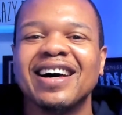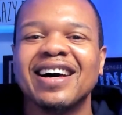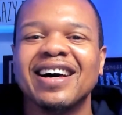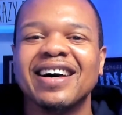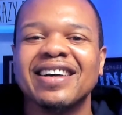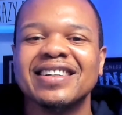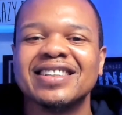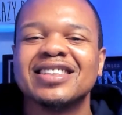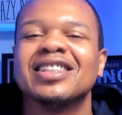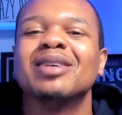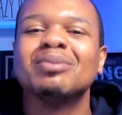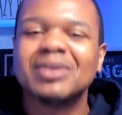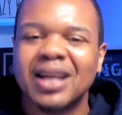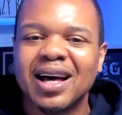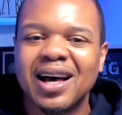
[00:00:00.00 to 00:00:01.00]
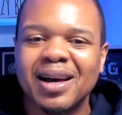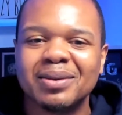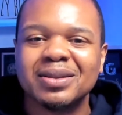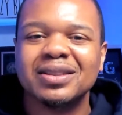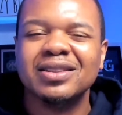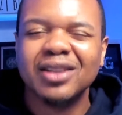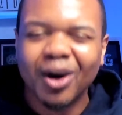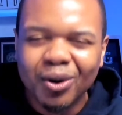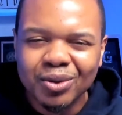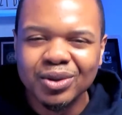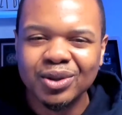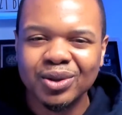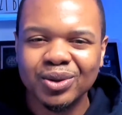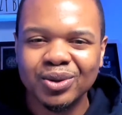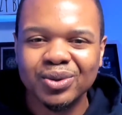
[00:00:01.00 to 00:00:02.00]
sometimes no
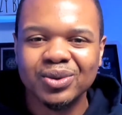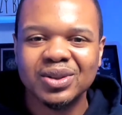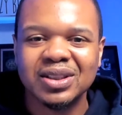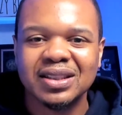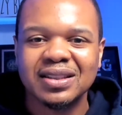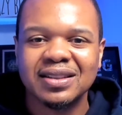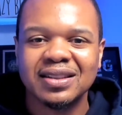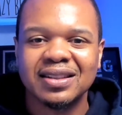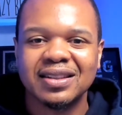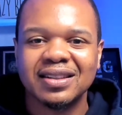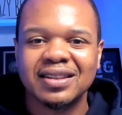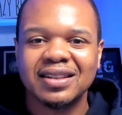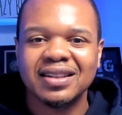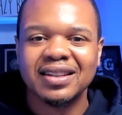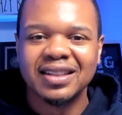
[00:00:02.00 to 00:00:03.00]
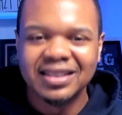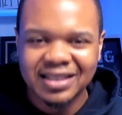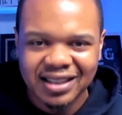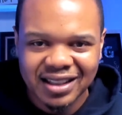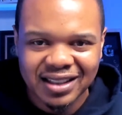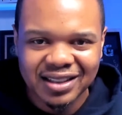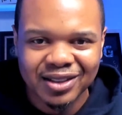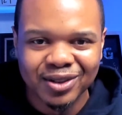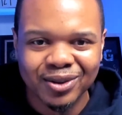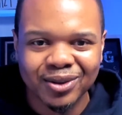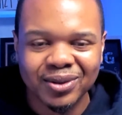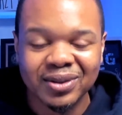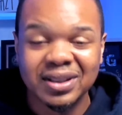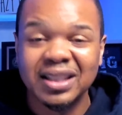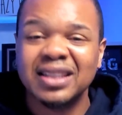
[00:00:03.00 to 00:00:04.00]
news is good
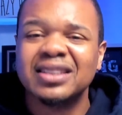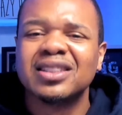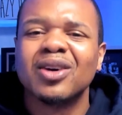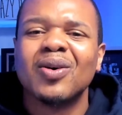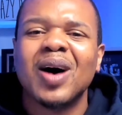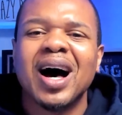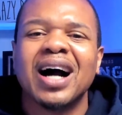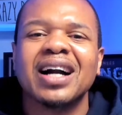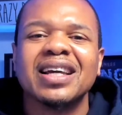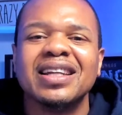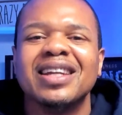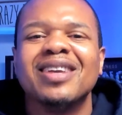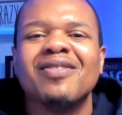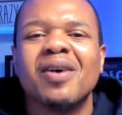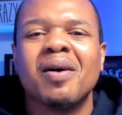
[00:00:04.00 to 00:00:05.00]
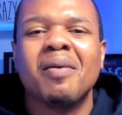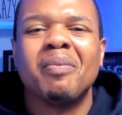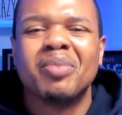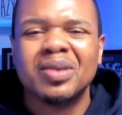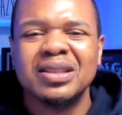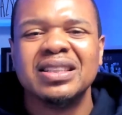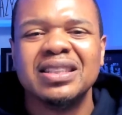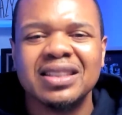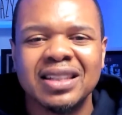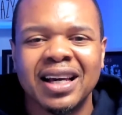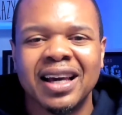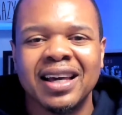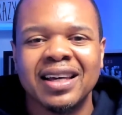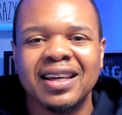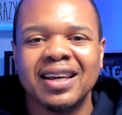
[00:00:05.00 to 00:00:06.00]
news. And so I can never
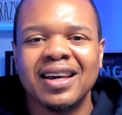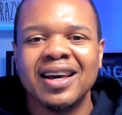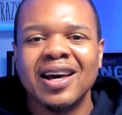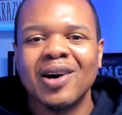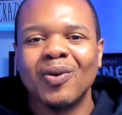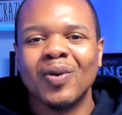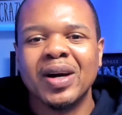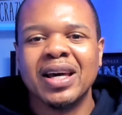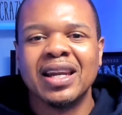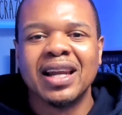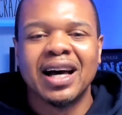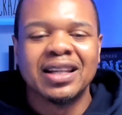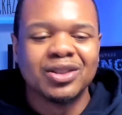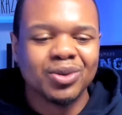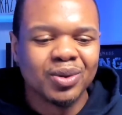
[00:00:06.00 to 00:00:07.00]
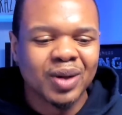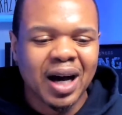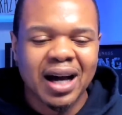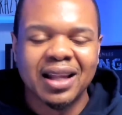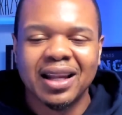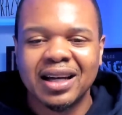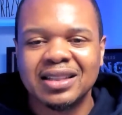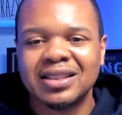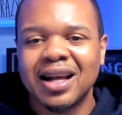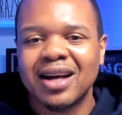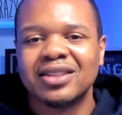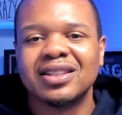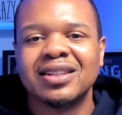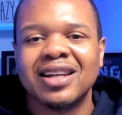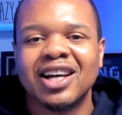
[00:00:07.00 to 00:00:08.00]
appreciate when I do highlight shoutouts
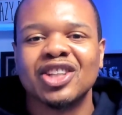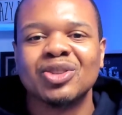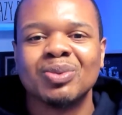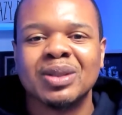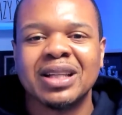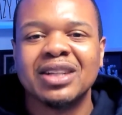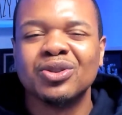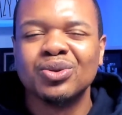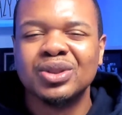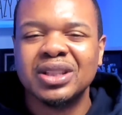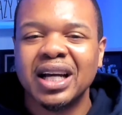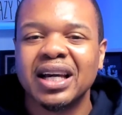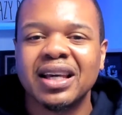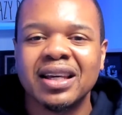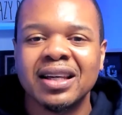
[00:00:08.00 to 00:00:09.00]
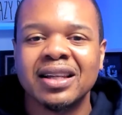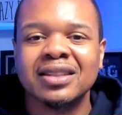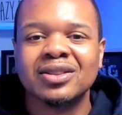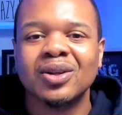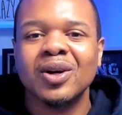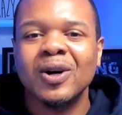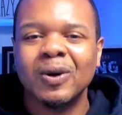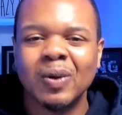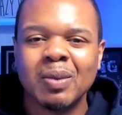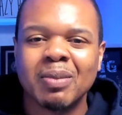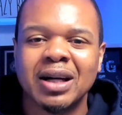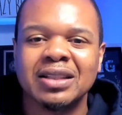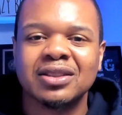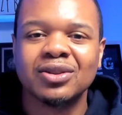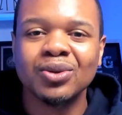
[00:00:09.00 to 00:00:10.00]
announcements, I do check-ins with my
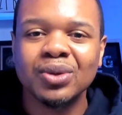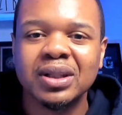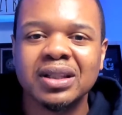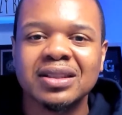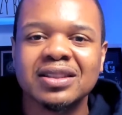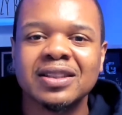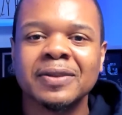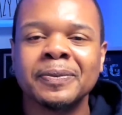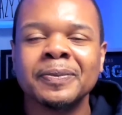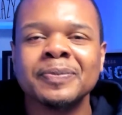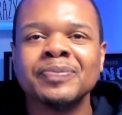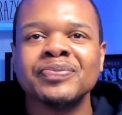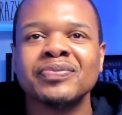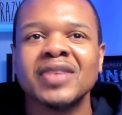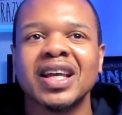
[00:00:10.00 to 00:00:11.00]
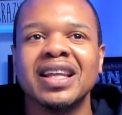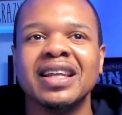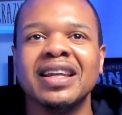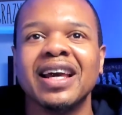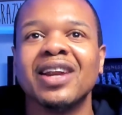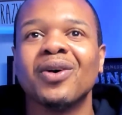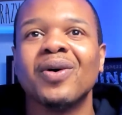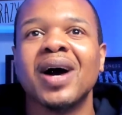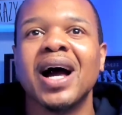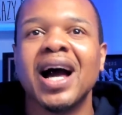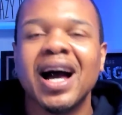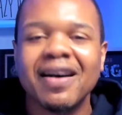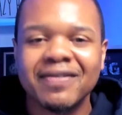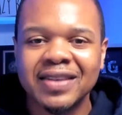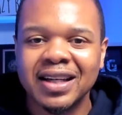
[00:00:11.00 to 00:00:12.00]
students, and they don't
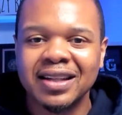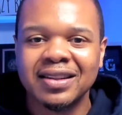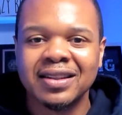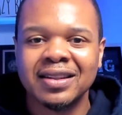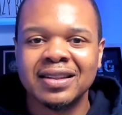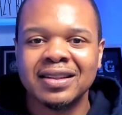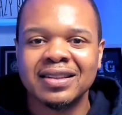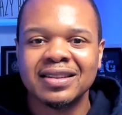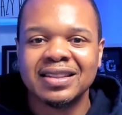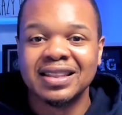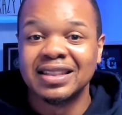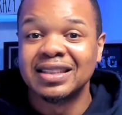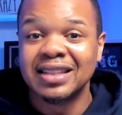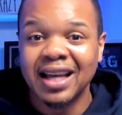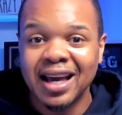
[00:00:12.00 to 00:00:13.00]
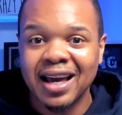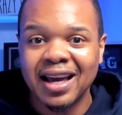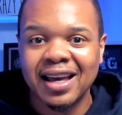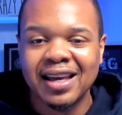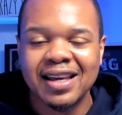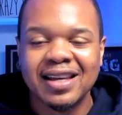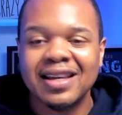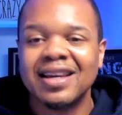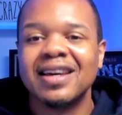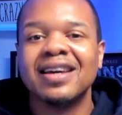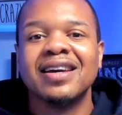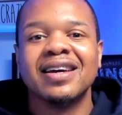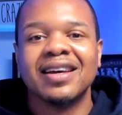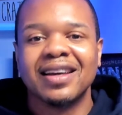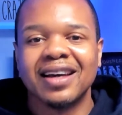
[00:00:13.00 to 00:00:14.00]
have nothing to say.
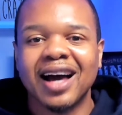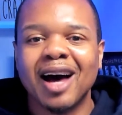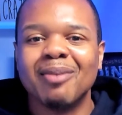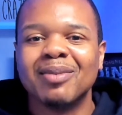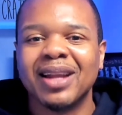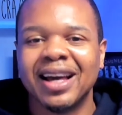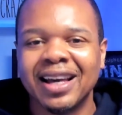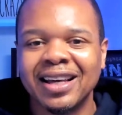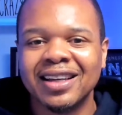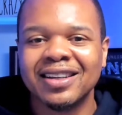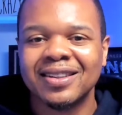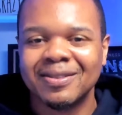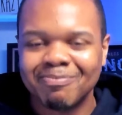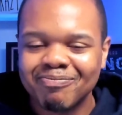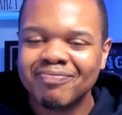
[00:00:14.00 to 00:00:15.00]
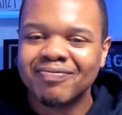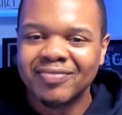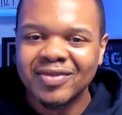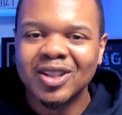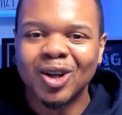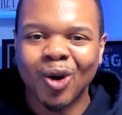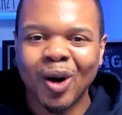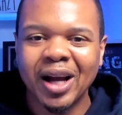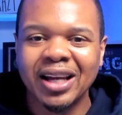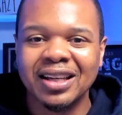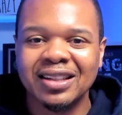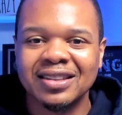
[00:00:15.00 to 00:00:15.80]
I'm like, great,